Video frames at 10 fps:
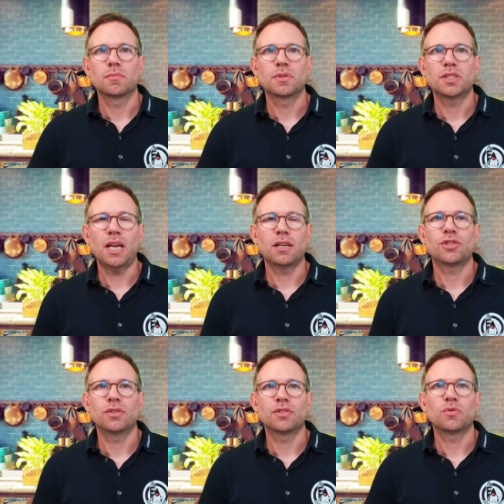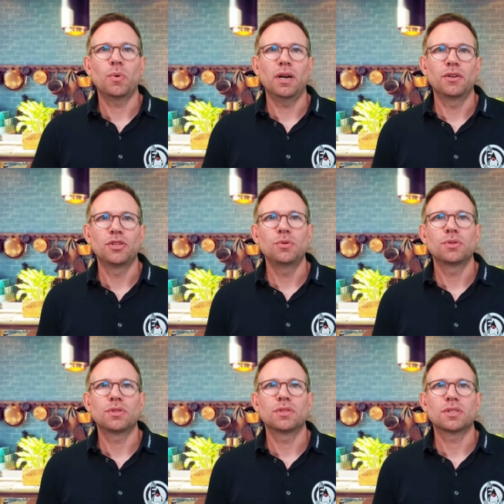sections where
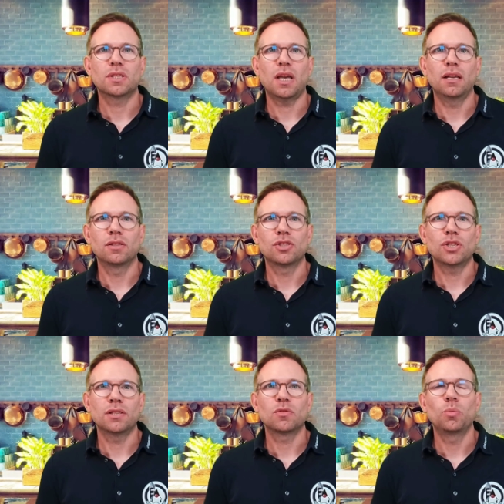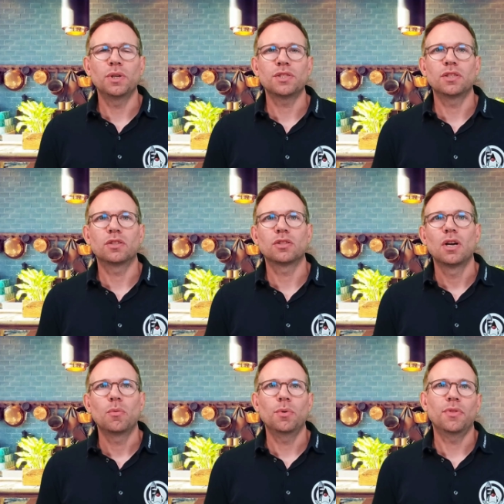users can just visit
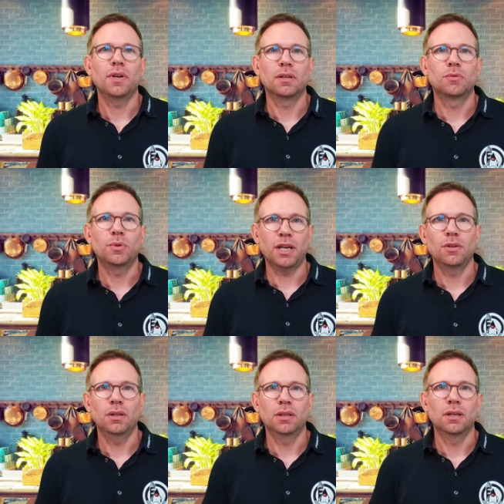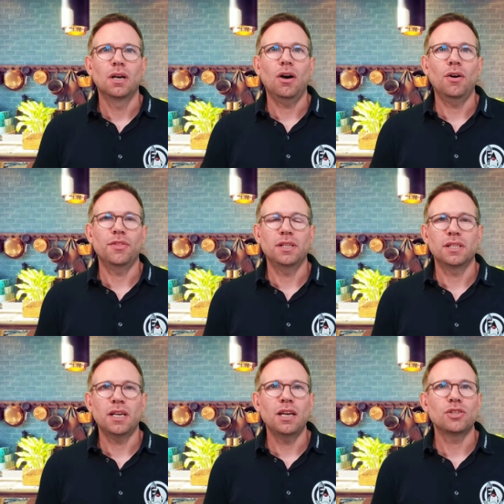with their regular
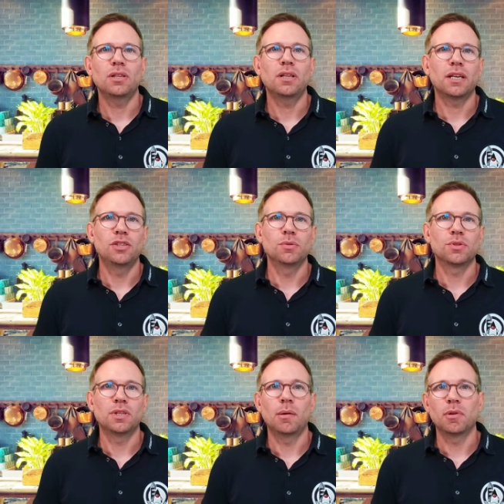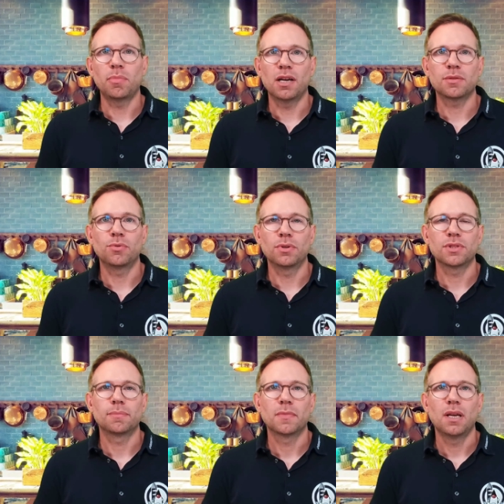authentication like username and
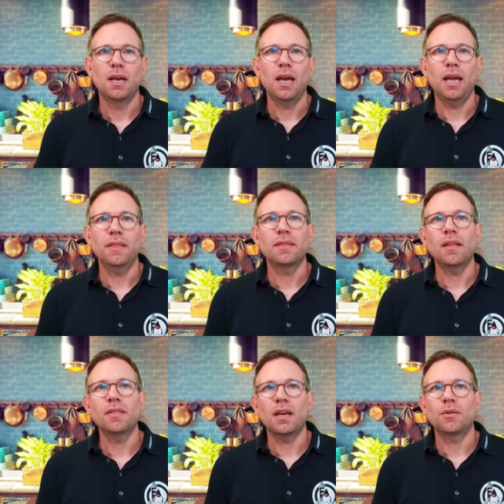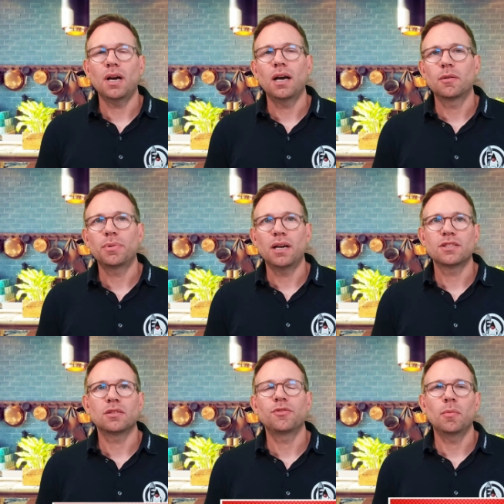passwords. And then there are
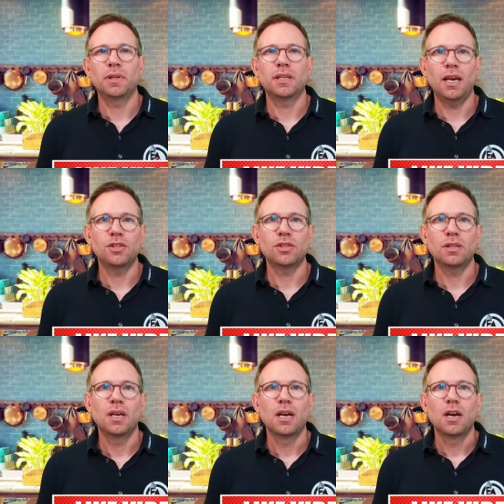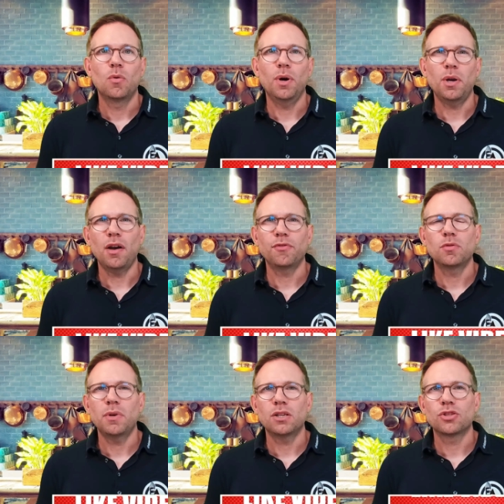parts of your application where you have
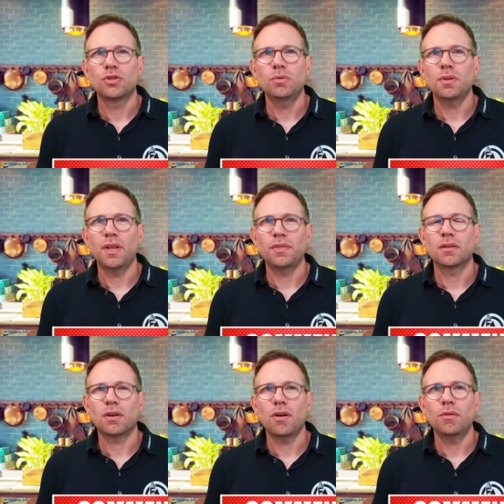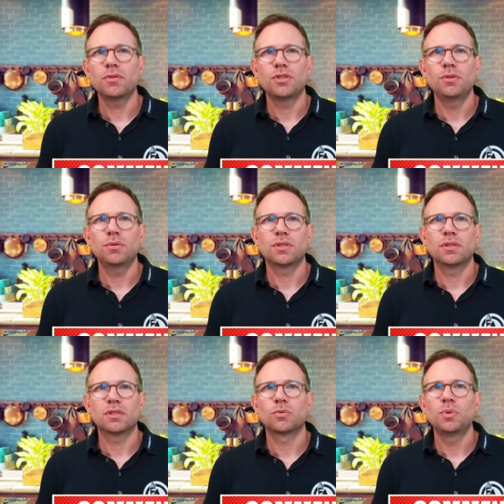to make sure that the current user
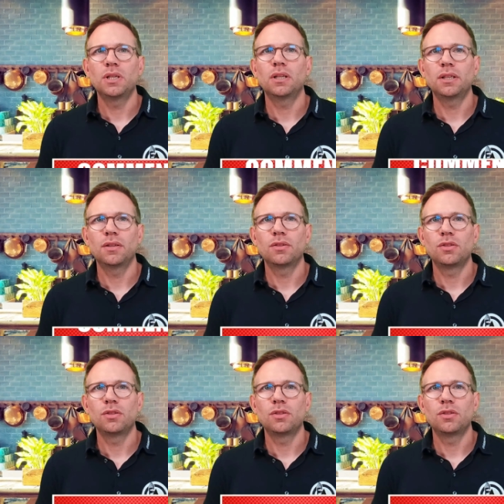is really the